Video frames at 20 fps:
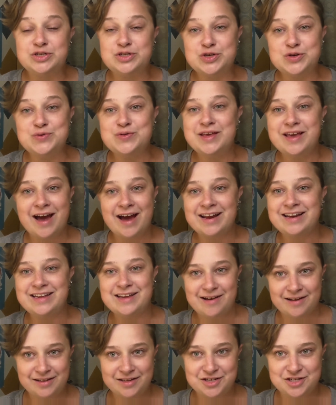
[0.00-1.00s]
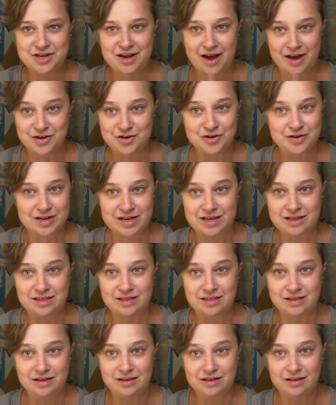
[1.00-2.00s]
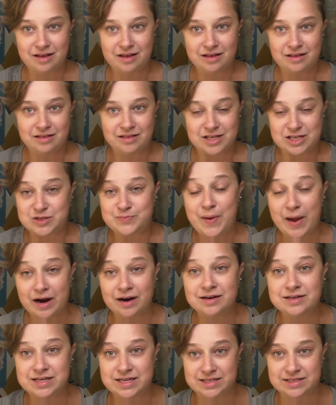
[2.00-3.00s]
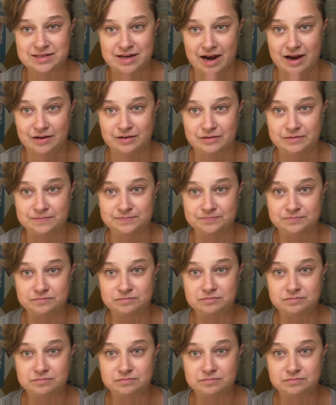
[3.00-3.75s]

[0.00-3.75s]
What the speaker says: to the ideology underneath this parenting style.